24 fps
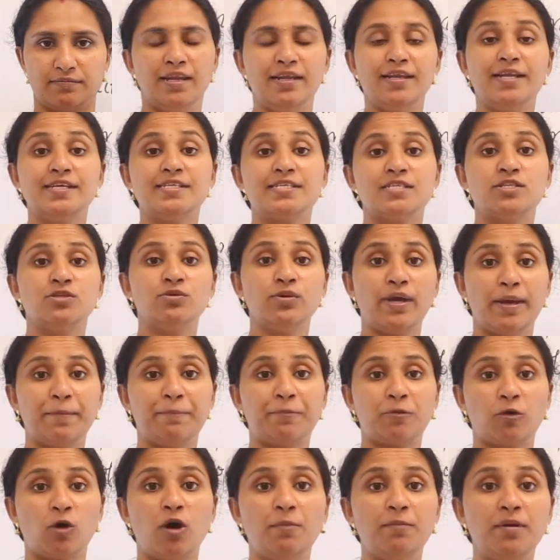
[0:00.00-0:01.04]
Let's do a
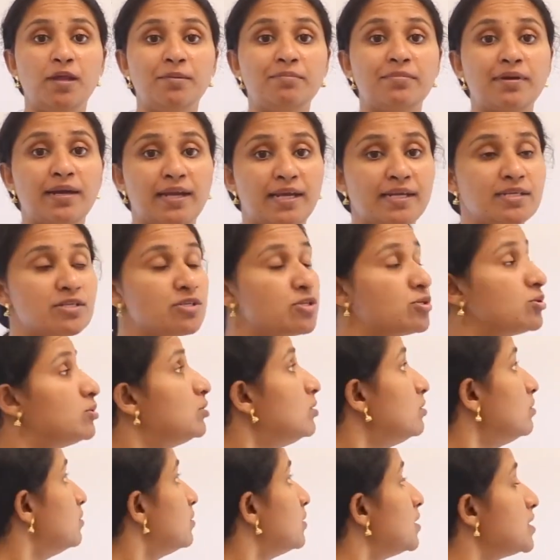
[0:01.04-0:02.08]
problem related
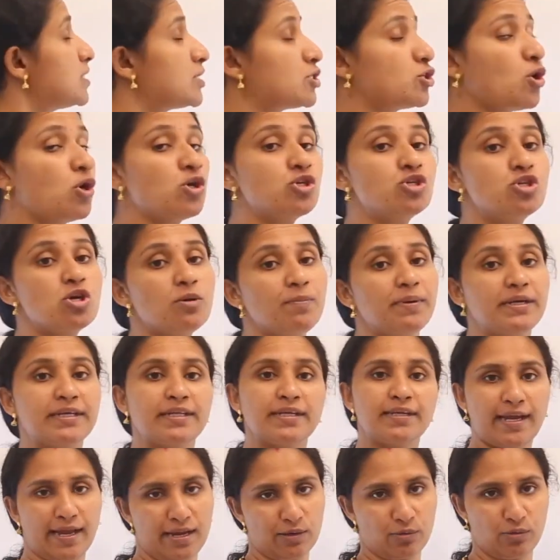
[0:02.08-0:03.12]
to
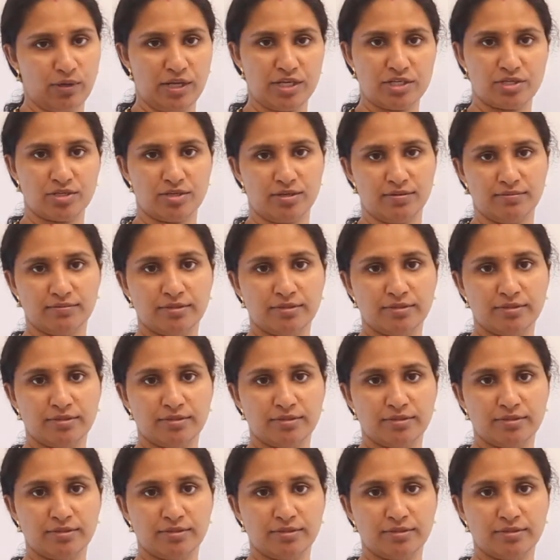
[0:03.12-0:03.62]
stoichiometry calculation.